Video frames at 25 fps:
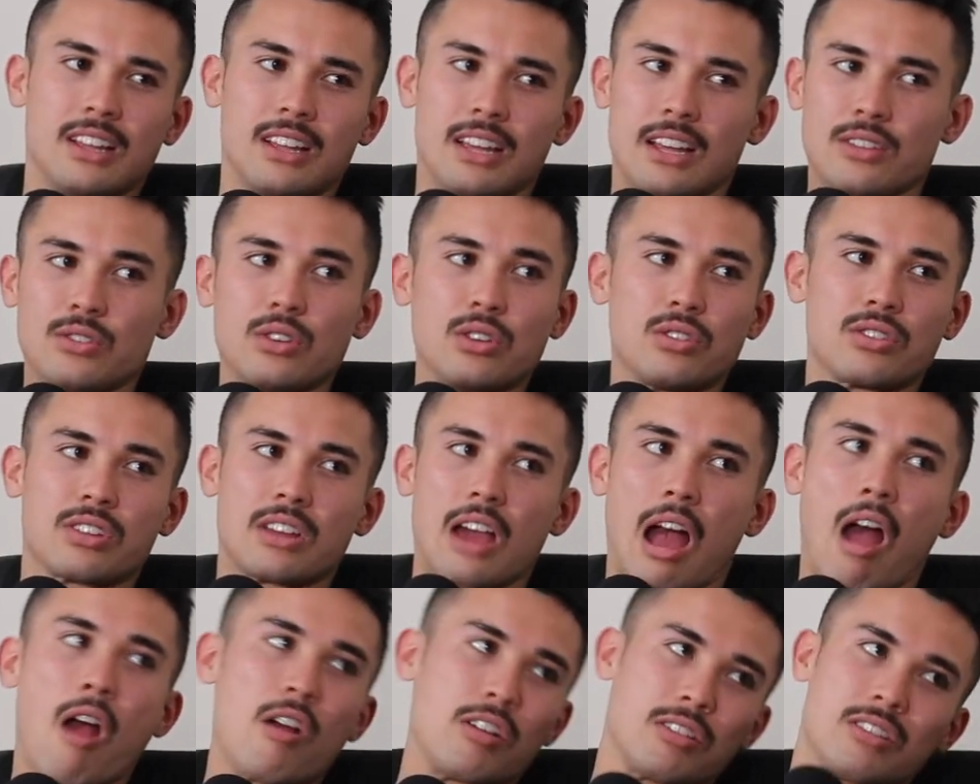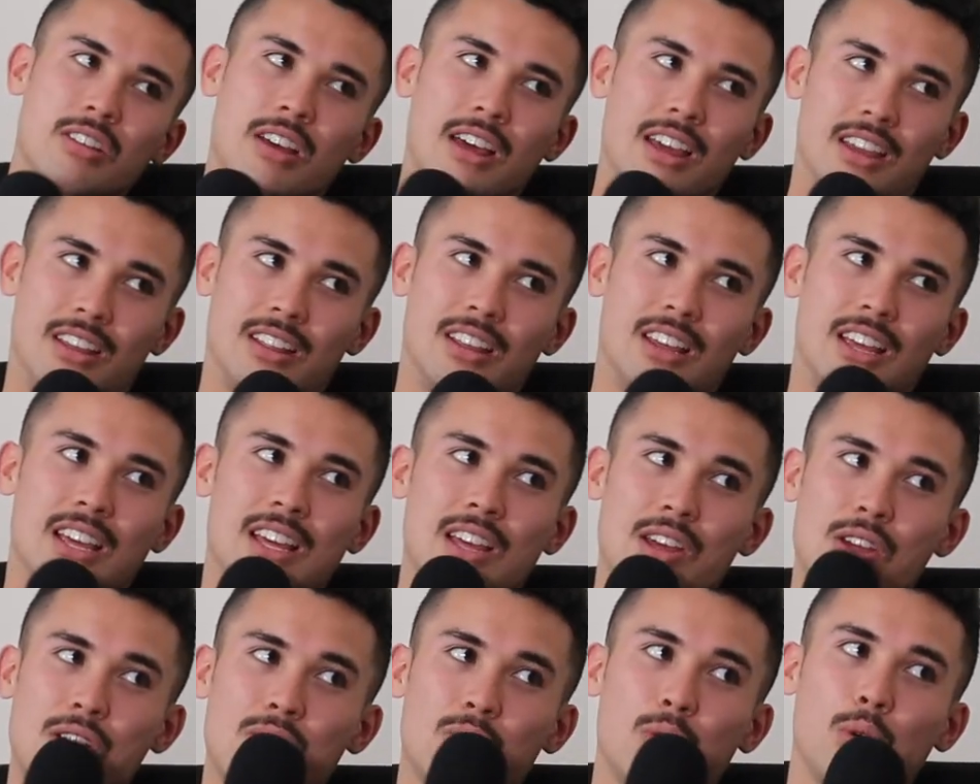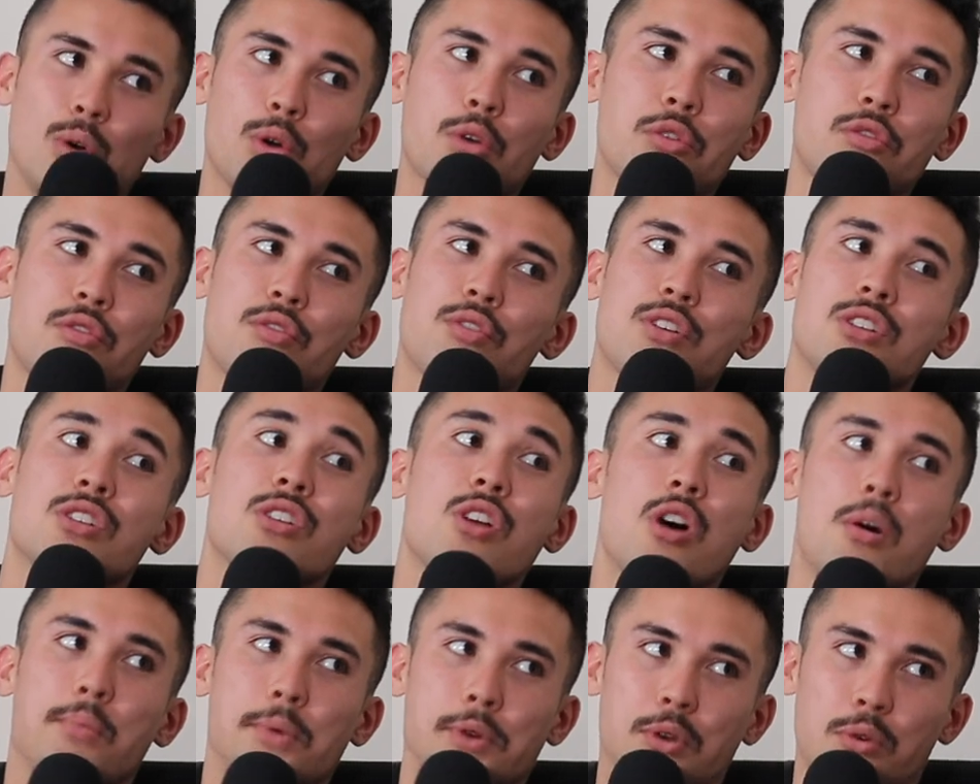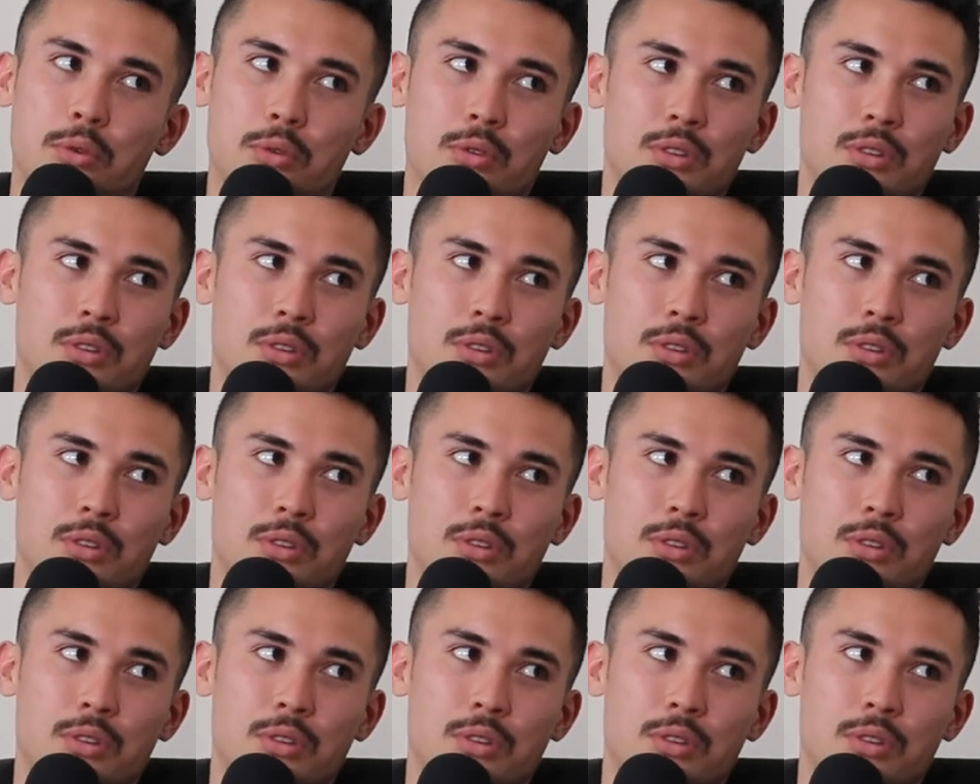It yeah. is guaranteed. He looks phenomenal.